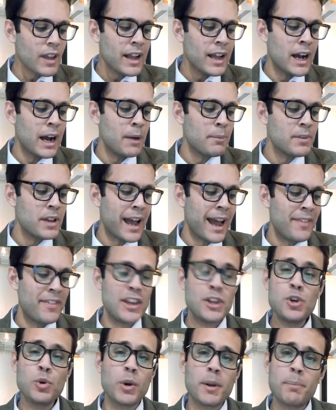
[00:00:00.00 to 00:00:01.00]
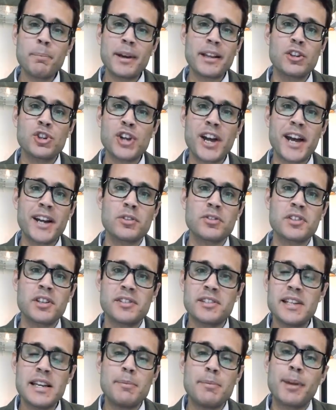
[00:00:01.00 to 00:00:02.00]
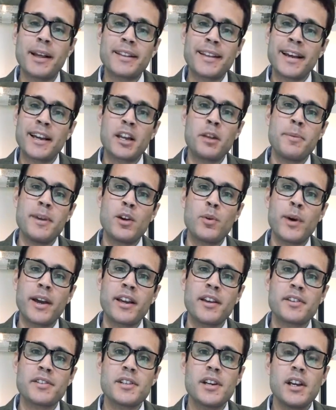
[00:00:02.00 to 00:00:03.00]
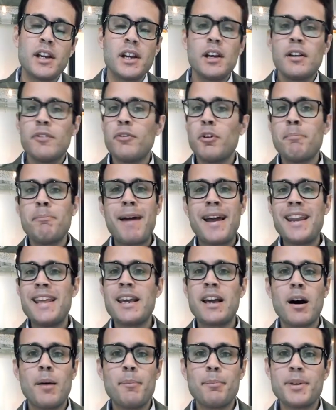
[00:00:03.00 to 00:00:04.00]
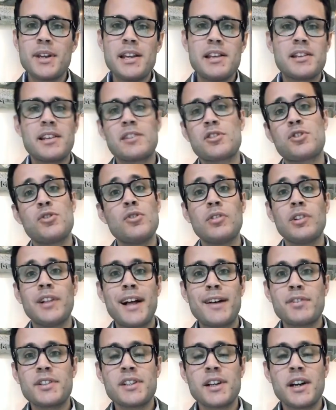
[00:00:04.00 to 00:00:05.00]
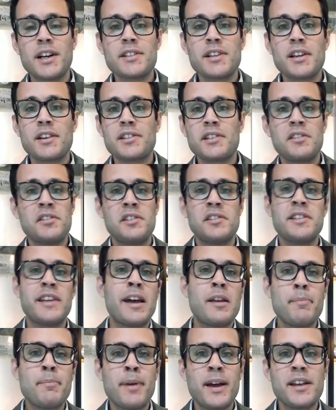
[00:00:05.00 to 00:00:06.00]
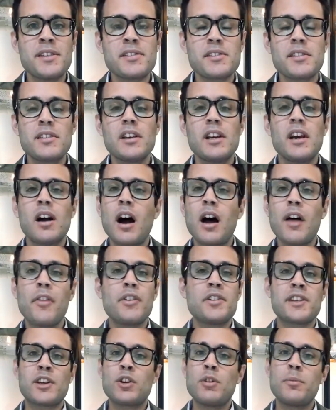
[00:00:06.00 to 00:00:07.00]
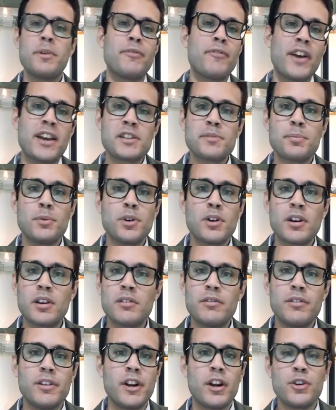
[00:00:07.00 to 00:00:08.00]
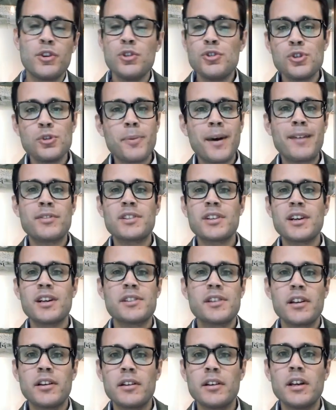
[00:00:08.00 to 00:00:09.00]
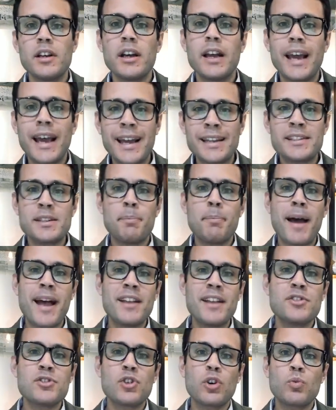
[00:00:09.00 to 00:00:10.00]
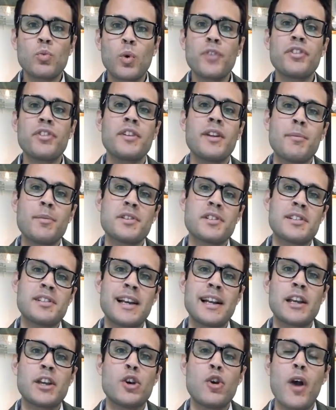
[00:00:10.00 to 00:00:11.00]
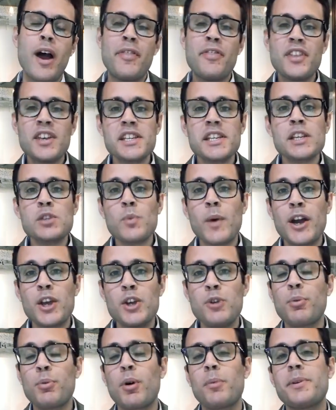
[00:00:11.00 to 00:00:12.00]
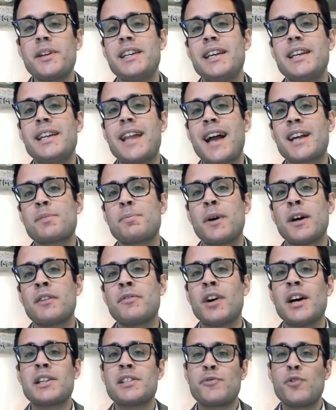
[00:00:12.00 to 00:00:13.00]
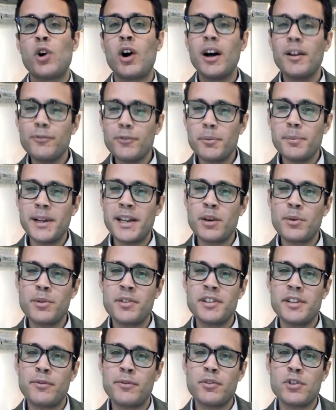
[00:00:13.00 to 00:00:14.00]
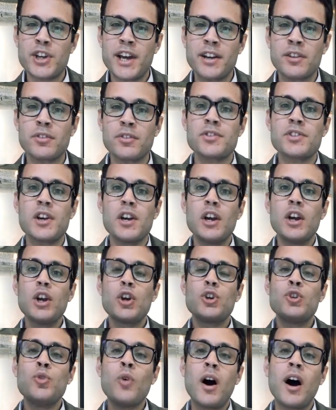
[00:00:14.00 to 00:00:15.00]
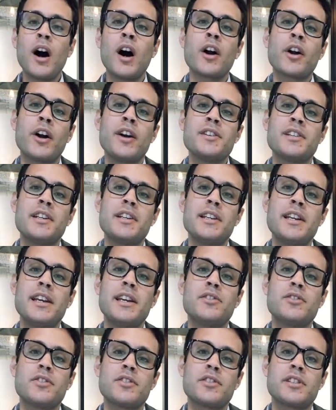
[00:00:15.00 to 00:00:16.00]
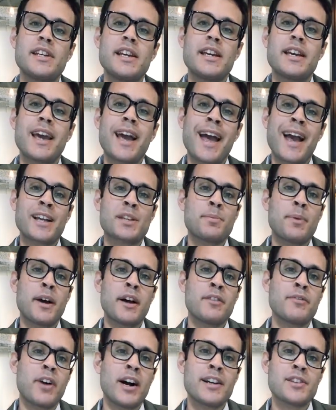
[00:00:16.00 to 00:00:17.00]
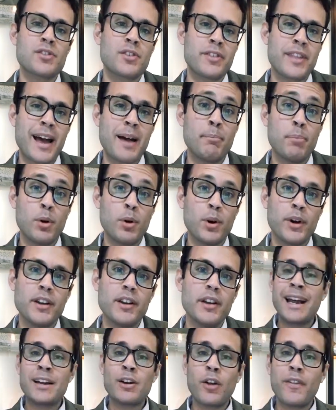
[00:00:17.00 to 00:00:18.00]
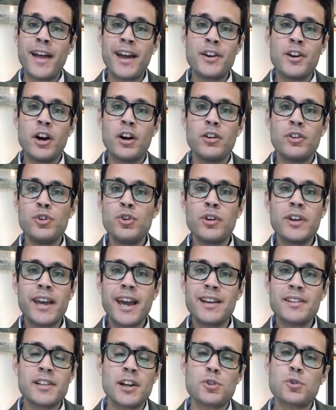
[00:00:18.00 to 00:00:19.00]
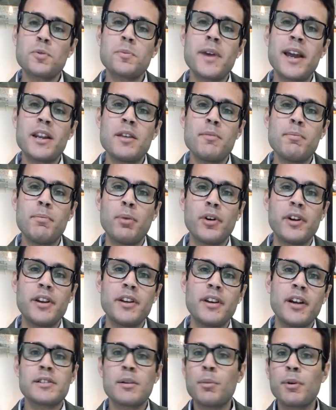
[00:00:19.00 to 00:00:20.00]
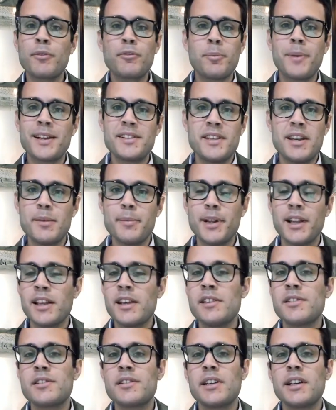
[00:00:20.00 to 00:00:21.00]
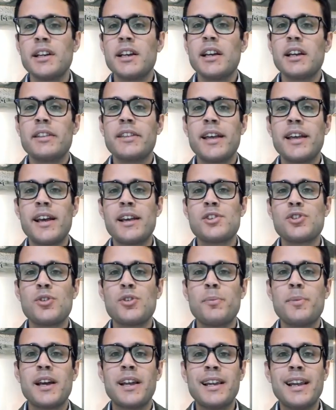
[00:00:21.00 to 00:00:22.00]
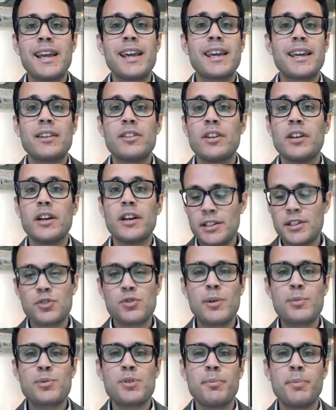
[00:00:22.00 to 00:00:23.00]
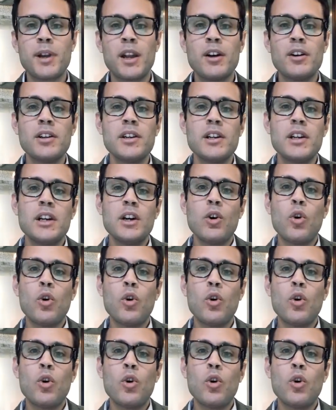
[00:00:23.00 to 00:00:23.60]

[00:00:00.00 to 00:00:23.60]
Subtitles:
And then you want to pick the channels that seem like they're going to be quickest. For many companies, it's Google advertising because it's intent-based. Others, it could be Facebook, you know, YouTube advertising. It depends on what the numbers are telling you. And this is where you probably need expert advice. If you're unfamiliar with the different channels, you are going to need to seek expert advice on that point. And on that note, you can get in touch with me at any point, someone from my team at least. There should be a link in the description below.